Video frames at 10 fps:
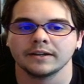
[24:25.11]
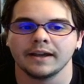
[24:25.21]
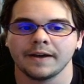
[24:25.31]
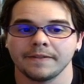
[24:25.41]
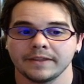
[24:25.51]

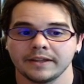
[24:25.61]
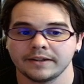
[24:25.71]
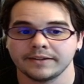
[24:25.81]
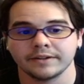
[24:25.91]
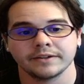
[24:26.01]
and
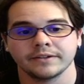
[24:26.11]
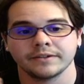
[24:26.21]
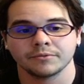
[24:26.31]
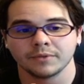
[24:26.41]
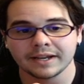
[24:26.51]
then
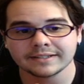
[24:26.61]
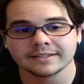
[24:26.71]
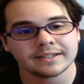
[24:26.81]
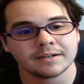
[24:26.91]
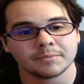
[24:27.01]
ranks
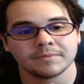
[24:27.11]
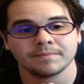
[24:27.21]
them,